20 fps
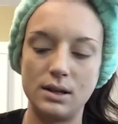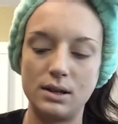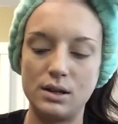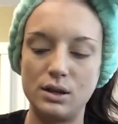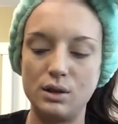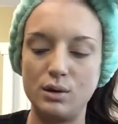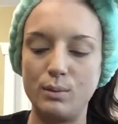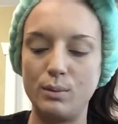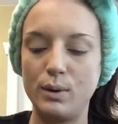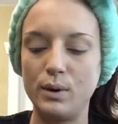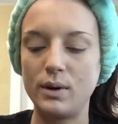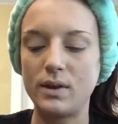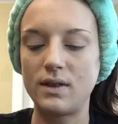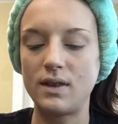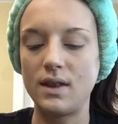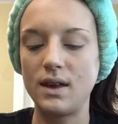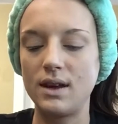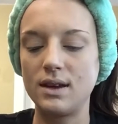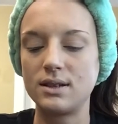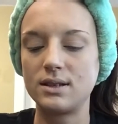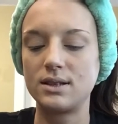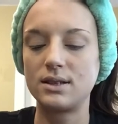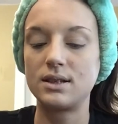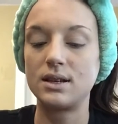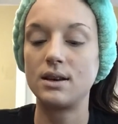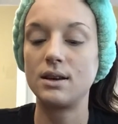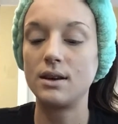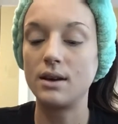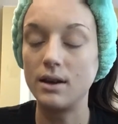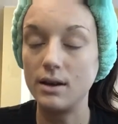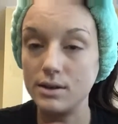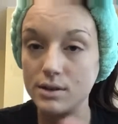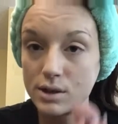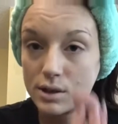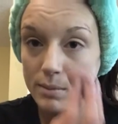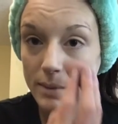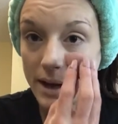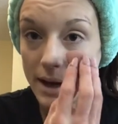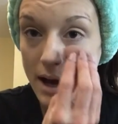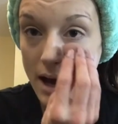to put this
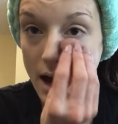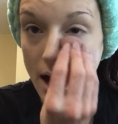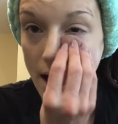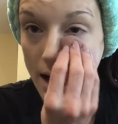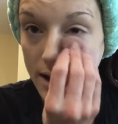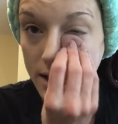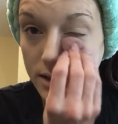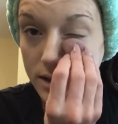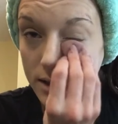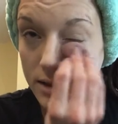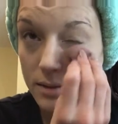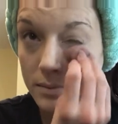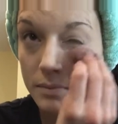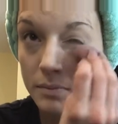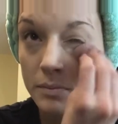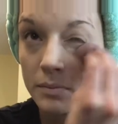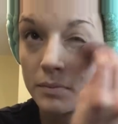under my eyes